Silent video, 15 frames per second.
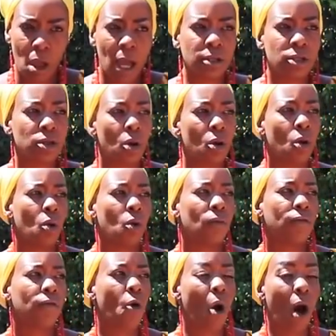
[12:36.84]
And so
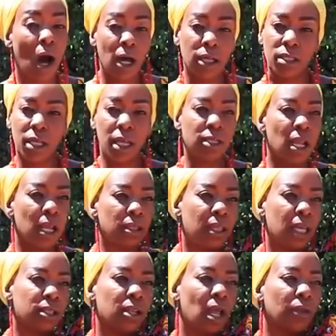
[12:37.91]
for us,
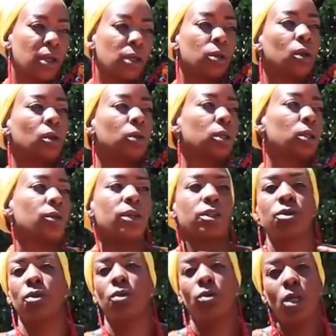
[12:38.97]
there's nothing,
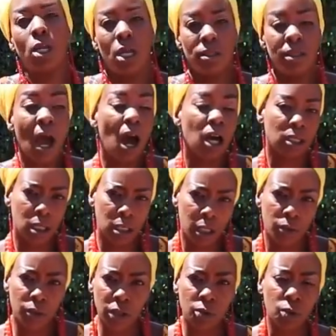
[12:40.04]
there are
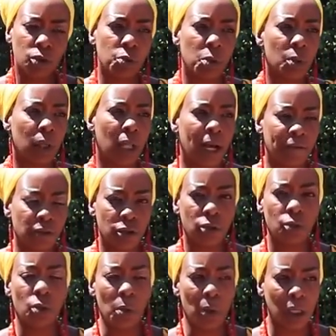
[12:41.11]
certain rituals we will have to
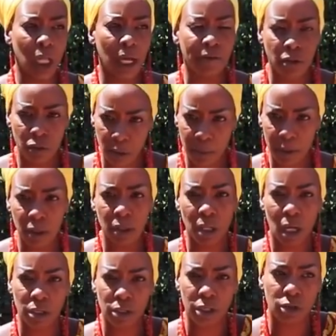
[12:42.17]
do. We will have to rebuild
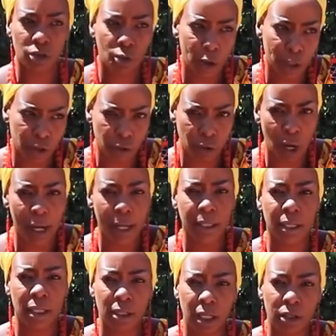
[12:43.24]
our destroyed
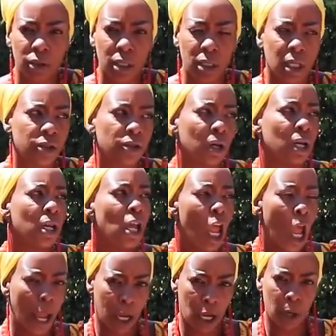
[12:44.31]
shrines, etc.,
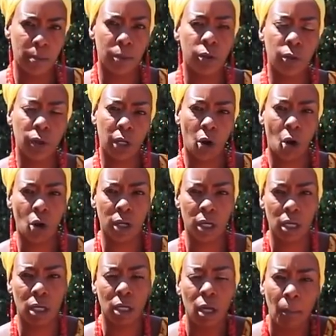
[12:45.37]
and commune and
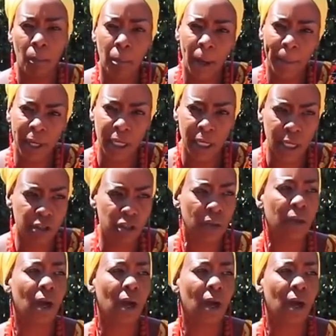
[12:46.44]
honor Mama Nature.